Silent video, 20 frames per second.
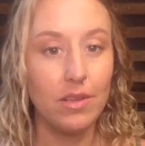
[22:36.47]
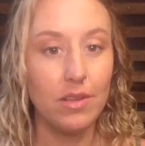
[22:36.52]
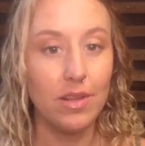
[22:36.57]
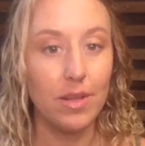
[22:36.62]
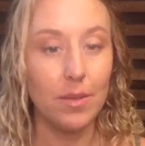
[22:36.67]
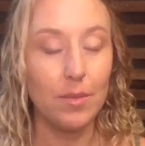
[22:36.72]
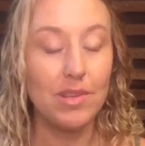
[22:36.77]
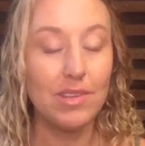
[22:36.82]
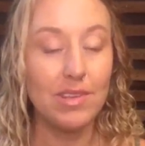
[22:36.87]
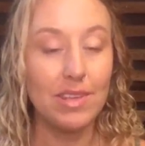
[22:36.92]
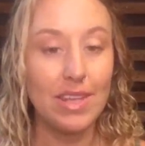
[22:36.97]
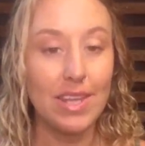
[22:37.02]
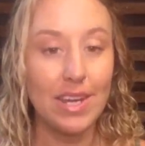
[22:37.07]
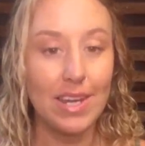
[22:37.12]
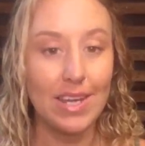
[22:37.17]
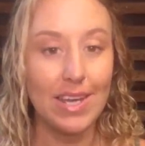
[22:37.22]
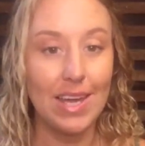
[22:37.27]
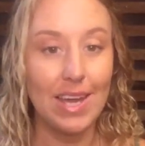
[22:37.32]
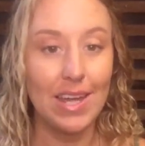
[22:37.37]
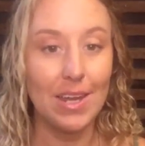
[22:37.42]
Let me say that
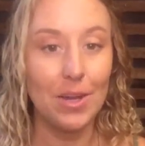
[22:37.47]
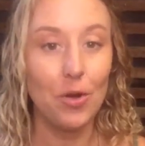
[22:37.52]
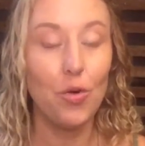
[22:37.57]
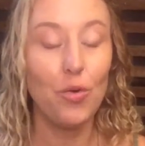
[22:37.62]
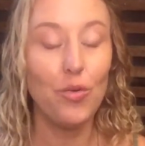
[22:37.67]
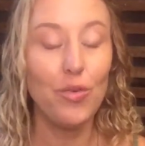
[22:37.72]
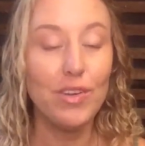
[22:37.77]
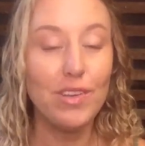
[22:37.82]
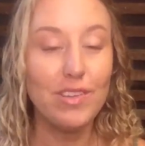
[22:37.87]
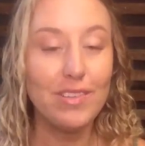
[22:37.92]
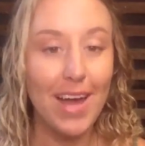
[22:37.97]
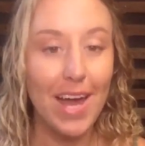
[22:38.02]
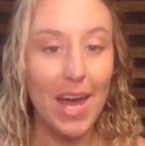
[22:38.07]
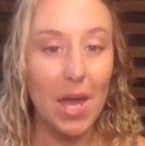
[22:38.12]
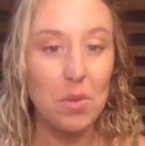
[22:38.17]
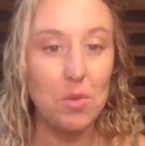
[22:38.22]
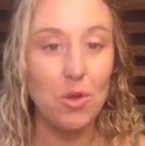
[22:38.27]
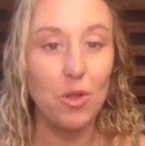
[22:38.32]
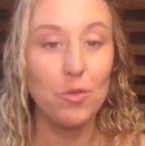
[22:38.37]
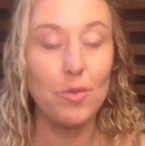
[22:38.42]
again. Over
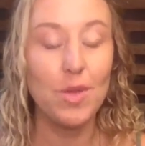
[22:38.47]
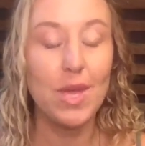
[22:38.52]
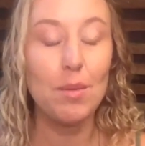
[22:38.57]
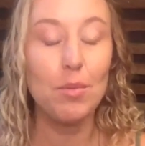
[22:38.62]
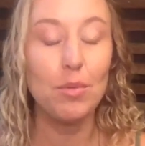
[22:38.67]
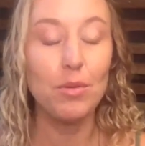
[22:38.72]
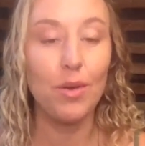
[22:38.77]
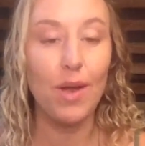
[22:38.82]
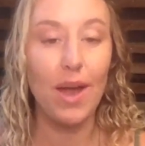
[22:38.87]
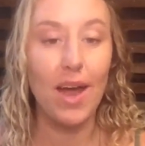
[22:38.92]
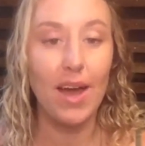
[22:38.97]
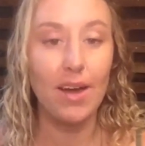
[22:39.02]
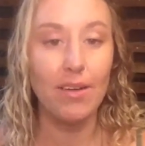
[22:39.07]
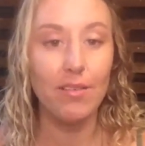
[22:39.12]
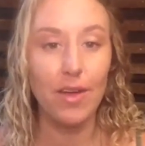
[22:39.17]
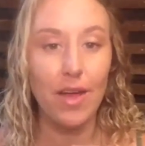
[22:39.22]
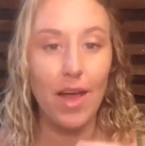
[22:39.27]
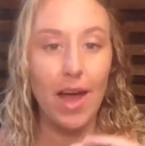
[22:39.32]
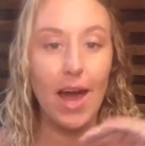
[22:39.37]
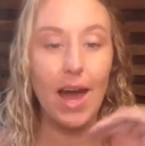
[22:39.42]
time, you'll be able to have
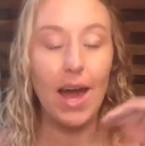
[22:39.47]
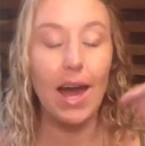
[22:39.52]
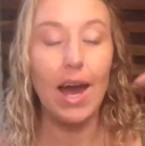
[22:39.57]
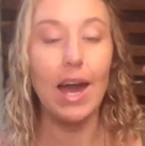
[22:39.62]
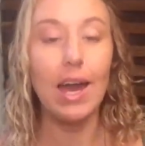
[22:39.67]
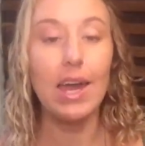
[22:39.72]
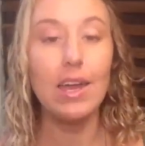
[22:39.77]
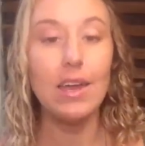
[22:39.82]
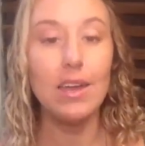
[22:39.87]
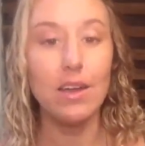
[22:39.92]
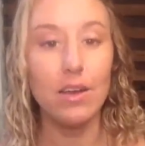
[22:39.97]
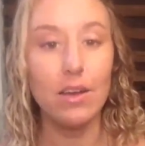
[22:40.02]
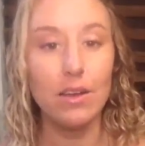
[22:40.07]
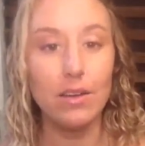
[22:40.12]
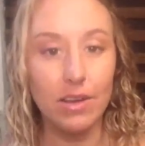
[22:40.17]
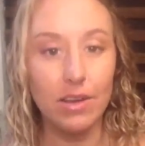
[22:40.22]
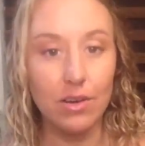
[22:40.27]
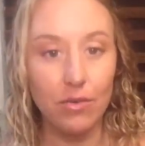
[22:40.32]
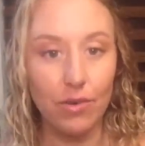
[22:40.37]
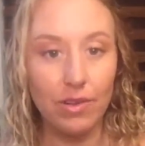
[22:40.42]
higher
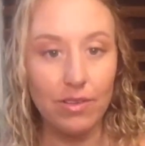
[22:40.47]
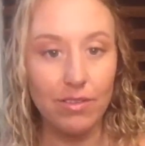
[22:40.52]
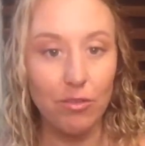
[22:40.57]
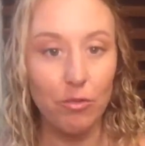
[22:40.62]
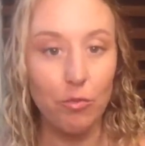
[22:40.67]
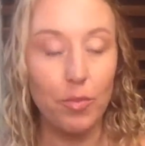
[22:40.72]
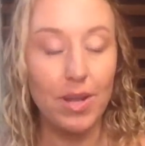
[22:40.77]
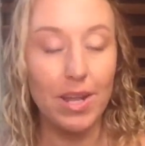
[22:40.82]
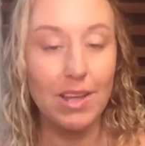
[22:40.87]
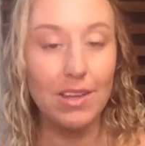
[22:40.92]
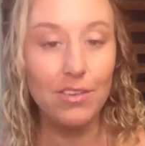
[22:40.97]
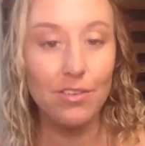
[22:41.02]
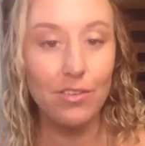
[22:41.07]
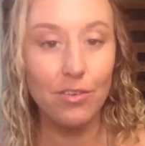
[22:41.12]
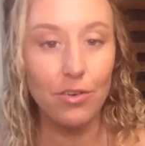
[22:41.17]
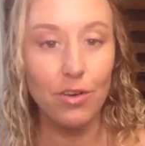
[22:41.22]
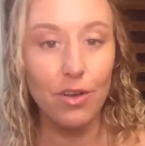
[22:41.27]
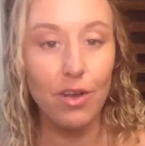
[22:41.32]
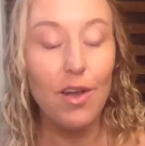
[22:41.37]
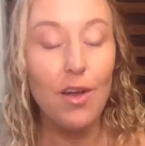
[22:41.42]
degrees of
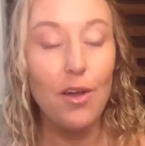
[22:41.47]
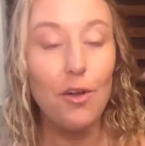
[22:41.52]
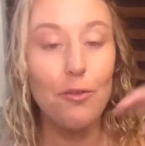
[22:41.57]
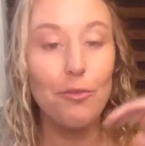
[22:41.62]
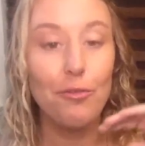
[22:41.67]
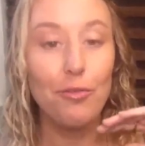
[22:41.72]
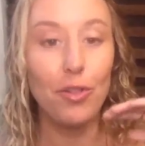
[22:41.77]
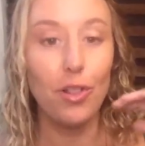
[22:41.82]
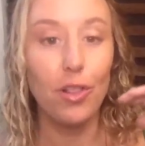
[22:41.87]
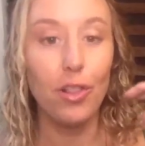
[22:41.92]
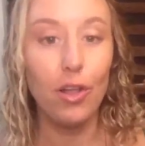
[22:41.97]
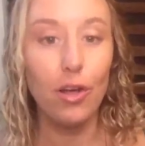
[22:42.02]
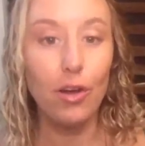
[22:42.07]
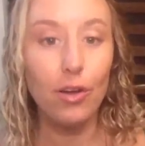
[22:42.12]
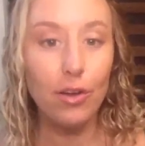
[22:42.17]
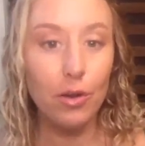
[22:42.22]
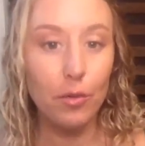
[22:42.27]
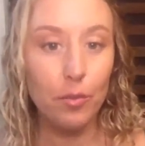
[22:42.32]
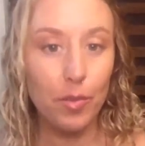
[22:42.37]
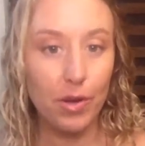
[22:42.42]
pleasure for
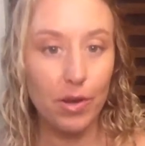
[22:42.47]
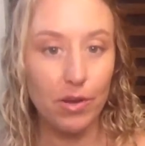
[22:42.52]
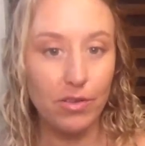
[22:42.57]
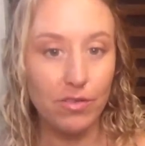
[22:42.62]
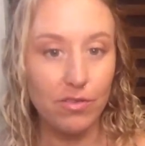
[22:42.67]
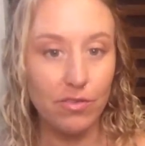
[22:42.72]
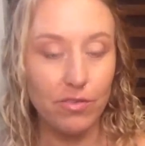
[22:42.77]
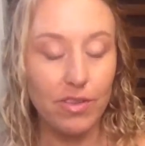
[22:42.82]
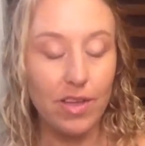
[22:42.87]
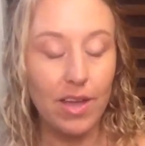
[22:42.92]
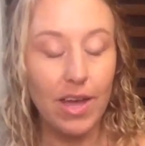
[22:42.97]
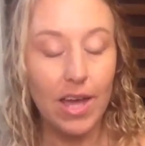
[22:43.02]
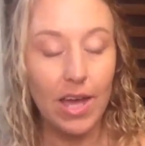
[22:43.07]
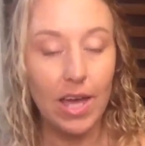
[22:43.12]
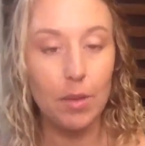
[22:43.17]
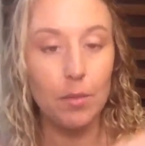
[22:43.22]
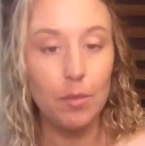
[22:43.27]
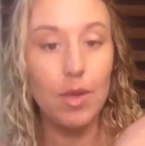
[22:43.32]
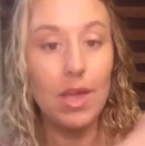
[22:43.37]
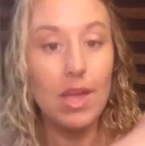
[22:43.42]
longer periods of
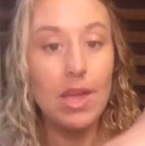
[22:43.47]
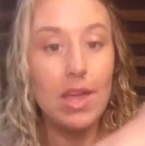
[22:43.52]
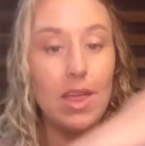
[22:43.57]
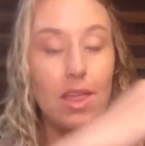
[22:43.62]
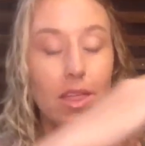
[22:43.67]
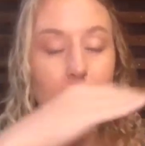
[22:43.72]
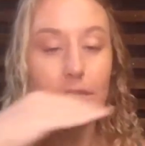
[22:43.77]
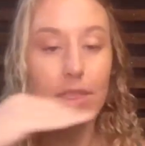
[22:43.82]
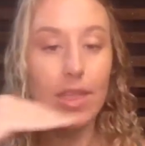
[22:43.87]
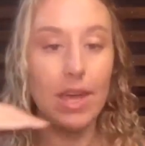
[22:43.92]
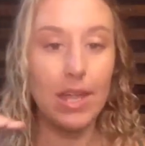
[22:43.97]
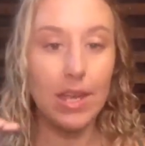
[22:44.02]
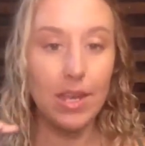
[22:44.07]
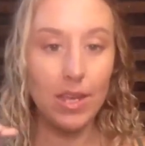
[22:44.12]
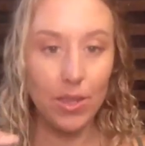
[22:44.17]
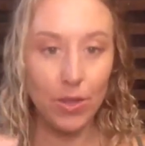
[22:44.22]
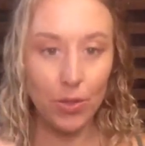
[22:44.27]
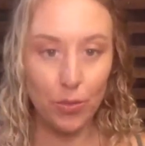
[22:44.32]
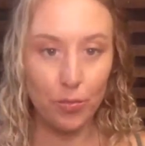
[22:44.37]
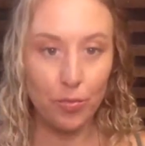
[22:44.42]
time than
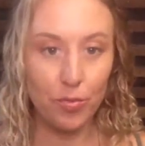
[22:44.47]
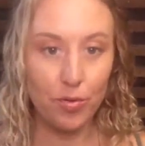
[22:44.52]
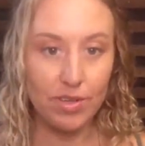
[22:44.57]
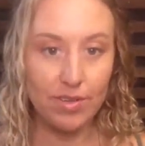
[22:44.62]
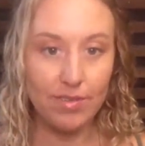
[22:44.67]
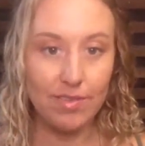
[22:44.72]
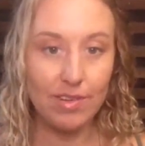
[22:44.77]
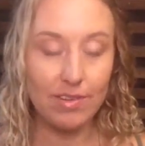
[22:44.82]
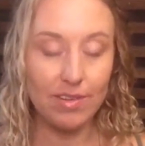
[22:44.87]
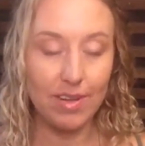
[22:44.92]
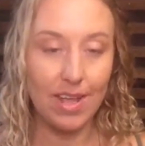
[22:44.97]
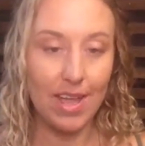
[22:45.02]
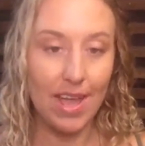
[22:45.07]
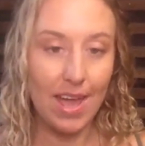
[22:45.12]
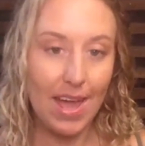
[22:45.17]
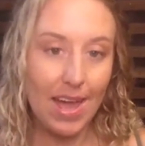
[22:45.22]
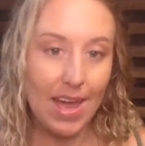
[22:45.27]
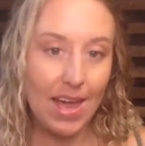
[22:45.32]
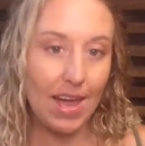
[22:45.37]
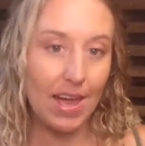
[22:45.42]
you previously
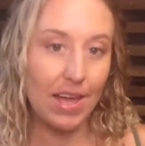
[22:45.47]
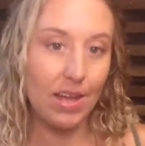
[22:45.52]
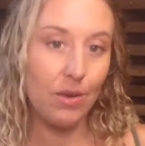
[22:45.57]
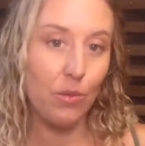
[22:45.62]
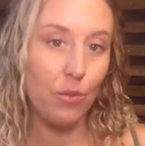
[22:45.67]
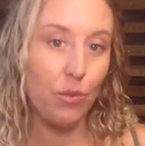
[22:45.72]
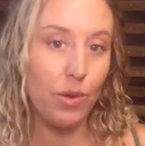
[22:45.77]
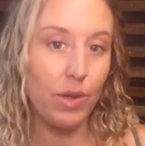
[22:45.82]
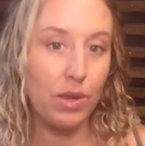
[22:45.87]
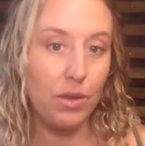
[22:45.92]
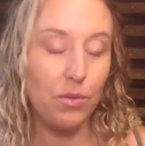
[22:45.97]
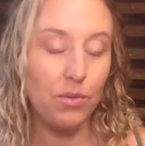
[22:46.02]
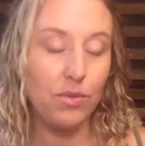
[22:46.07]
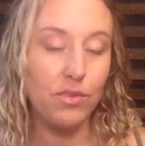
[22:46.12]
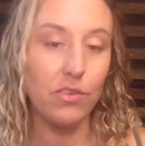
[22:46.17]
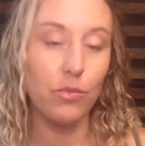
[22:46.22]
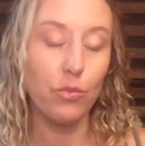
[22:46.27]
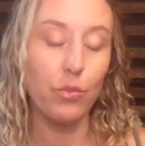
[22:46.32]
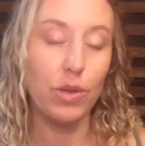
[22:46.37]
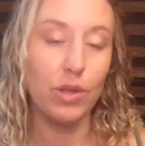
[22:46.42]
had when you
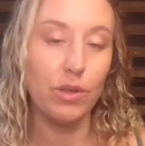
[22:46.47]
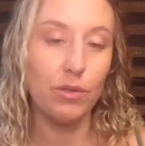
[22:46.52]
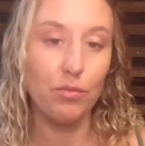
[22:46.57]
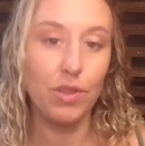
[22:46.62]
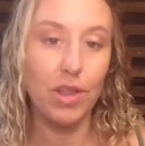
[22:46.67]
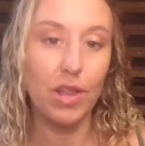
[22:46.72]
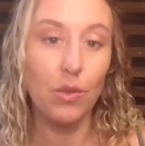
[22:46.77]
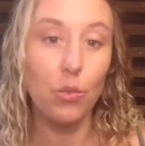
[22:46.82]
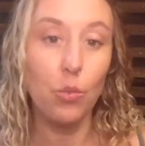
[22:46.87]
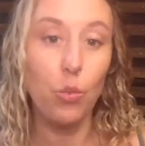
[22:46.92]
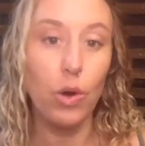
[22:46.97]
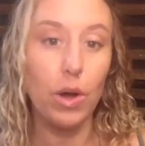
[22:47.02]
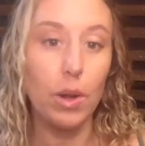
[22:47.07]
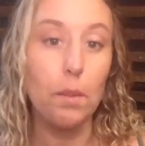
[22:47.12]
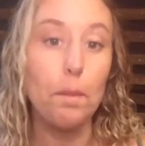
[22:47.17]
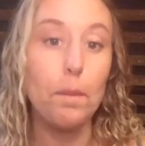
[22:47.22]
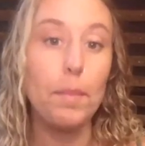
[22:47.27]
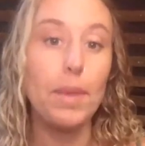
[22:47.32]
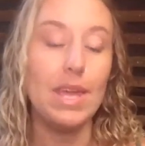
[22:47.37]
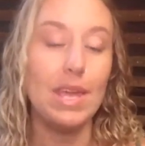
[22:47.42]
just went for that one
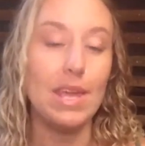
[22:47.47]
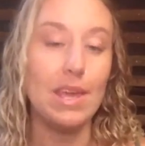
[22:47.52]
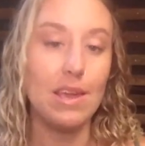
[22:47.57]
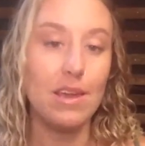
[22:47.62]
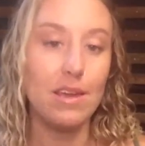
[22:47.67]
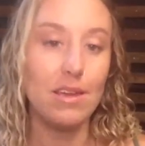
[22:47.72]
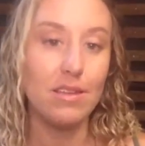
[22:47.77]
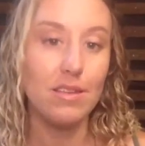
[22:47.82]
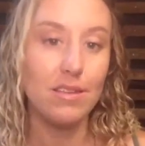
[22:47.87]
peak.